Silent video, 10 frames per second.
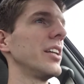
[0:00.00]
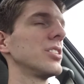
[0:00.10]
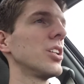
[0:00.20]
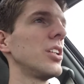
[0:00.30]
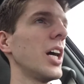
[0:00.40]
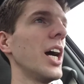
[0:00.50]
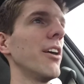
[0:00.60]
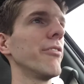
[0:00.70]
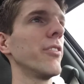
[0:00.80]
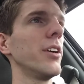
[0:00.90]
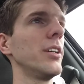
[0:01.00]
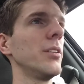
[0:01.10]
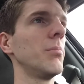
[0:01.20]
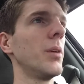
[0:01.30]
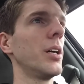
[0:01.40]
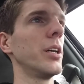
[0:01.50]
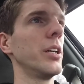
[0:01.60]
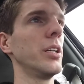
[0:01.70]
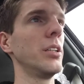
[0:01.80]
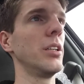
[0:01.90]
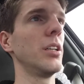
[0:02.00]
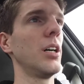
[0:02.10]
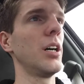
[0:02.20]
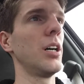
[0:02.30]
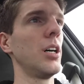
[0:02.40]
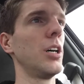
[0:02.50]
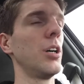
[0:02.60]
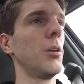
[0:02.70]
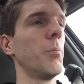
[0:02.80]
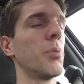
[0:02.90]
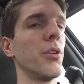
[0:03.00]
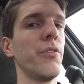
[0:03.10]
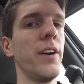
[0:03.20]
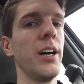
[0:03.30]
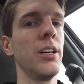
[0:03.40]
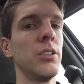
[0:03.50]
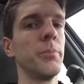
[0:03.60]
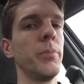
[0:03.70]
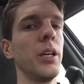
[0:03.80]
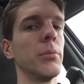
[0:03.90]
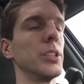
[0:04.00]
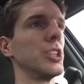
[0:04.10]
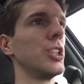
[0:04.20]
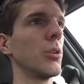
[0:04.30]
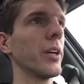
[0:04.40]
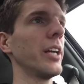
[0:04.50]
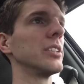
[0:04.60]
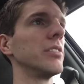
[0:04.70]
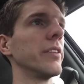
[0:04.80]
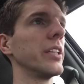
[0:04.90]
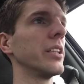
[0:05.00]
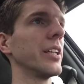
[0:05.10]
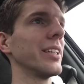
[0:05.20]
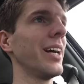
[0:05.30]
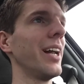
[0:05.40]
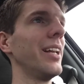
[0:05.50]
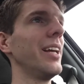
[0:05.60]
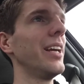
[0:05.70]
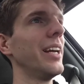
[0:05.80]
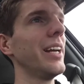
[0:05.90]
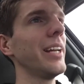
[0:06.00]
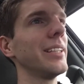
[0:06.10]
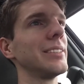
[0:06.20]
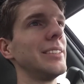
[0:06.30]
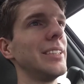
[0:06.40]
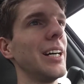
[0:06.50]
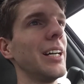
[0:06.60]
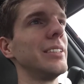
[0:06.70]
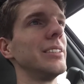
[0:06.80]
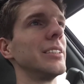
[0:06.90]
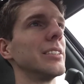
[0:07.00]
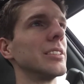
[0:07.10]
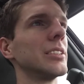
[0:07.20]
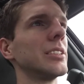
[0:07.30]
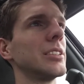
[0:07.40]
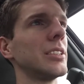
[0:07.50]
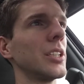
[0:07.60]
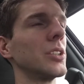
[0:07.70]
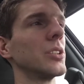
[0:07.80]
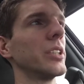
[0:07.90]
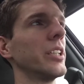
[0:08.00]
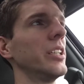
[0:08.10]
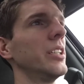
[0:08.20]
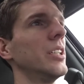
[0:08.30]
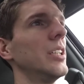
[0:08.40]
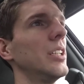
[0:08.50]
it's good to have in my profile, be able to showcase everything like that. It's not necessarily